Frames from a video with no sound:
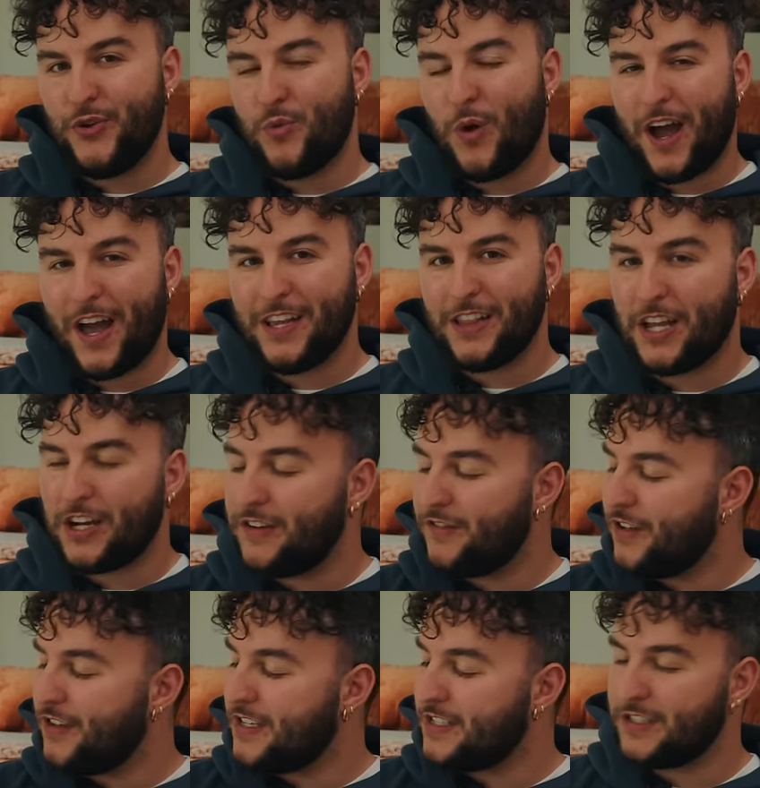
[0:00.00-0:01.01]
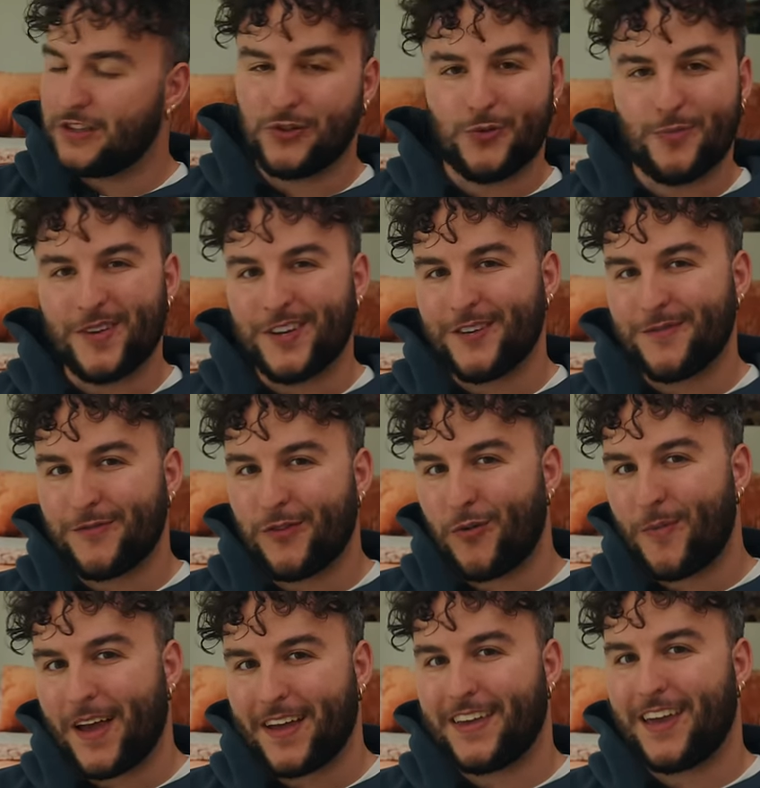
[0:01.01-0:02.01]
you why I love this little medium
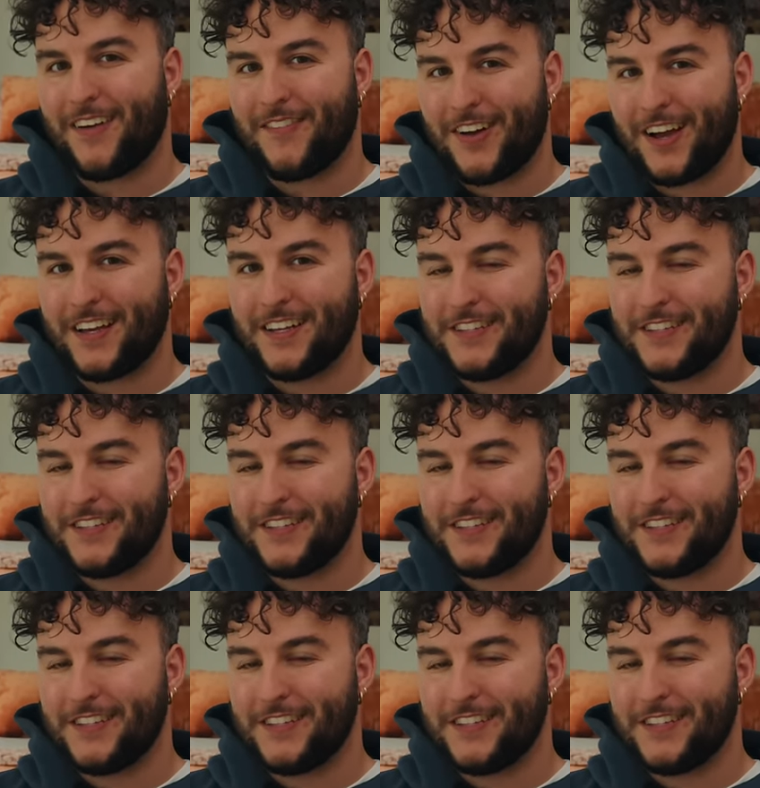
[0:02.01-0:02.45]
format camera.